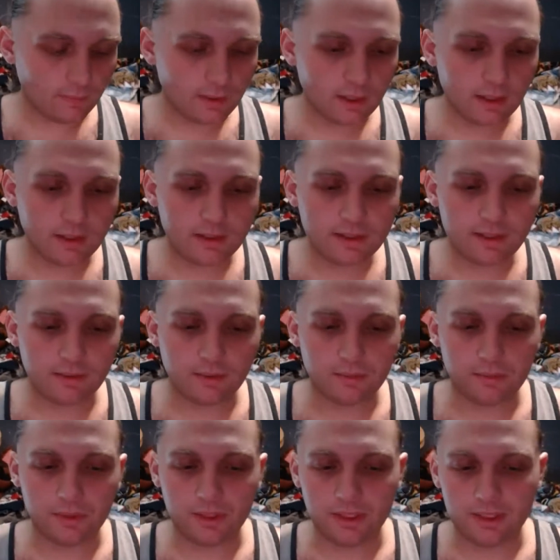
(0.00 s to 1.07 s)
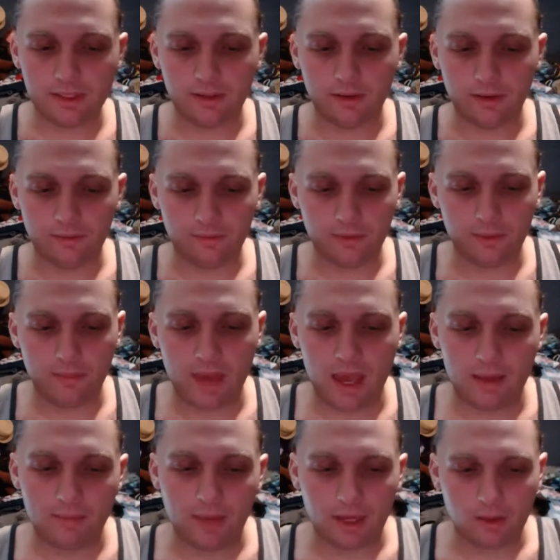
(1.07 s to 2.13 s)
Also, I'm really sorry for the bad
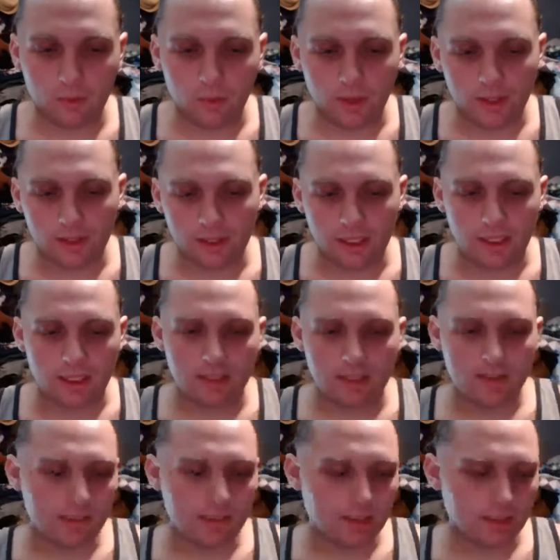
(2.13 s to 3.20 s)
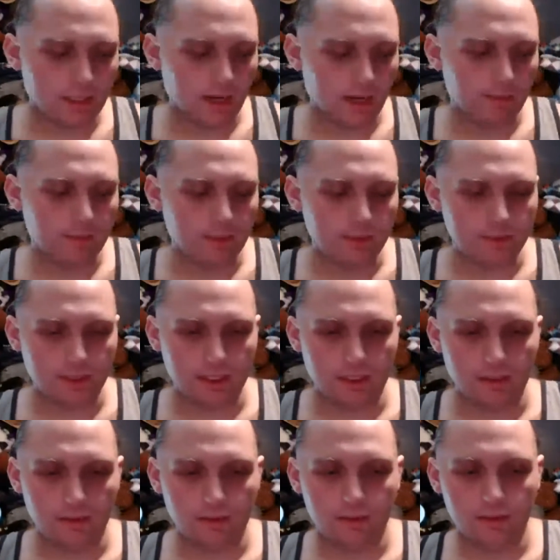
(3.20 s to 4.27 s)
mic quality. It's just that I'm
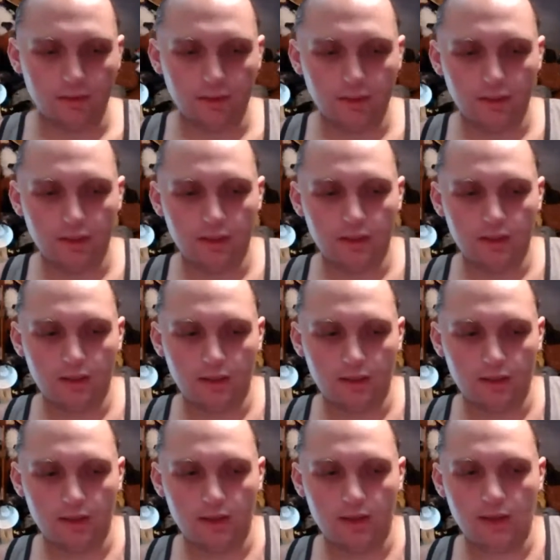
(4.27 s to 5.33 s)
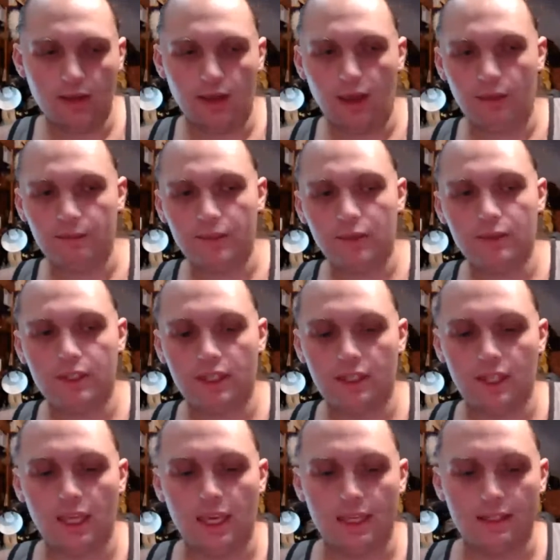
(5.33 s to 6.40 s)
using I'm using
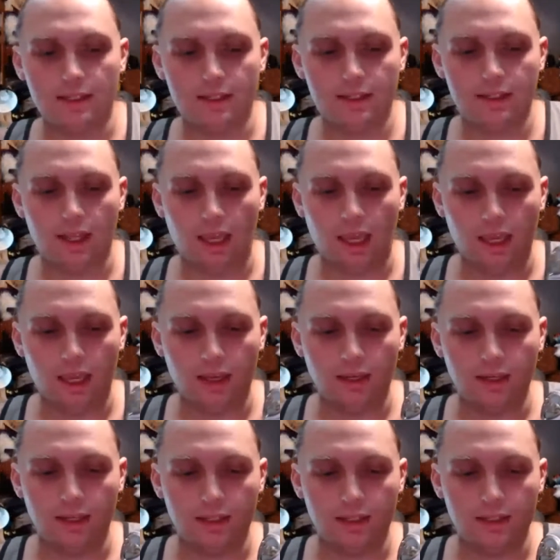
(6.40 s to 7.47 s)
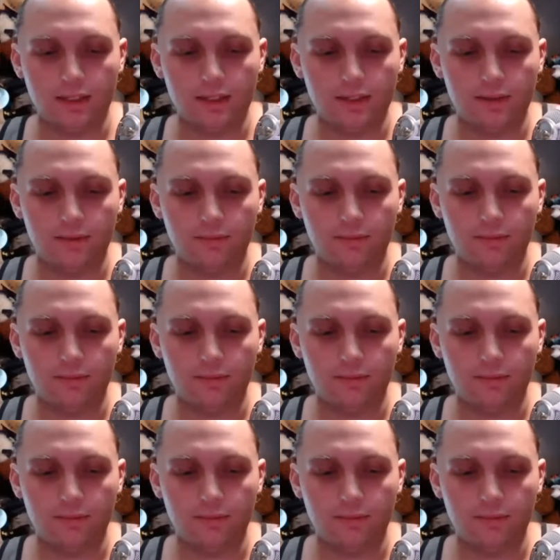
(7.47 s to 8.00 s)
this, and it's